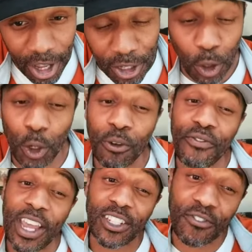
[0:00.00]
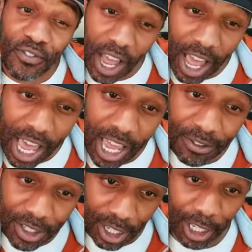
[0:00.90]
So you face
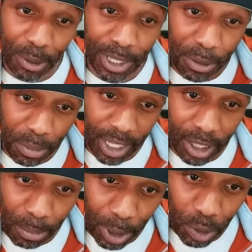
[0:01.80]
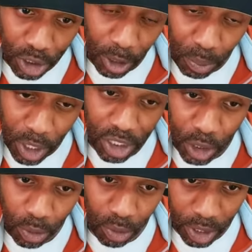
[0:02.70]
five teams that meet the blue chip
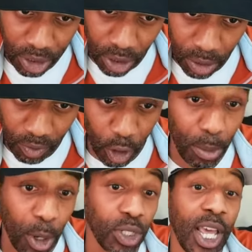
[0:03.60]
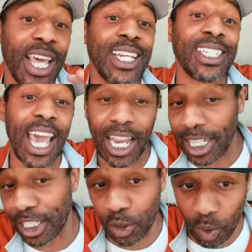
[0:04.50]
ratio threshold for the most
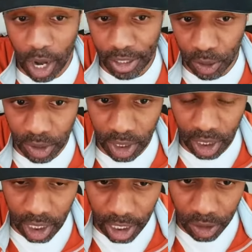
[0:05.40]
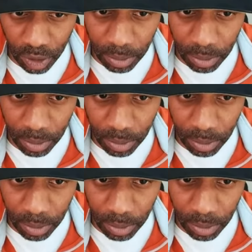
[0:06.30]
talented rosters in the country